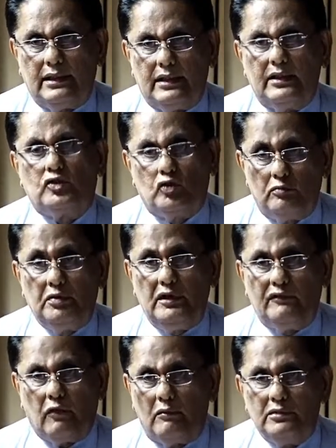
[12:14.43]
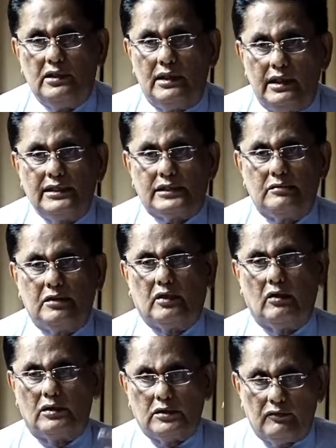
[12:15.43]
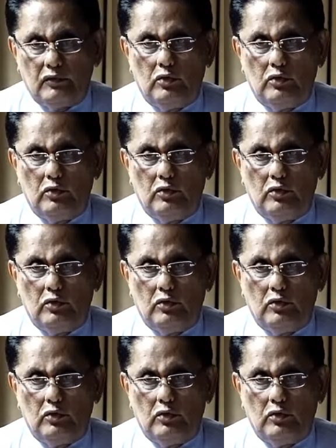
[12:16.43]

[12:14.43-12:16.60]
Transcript: it should be from the list, because if you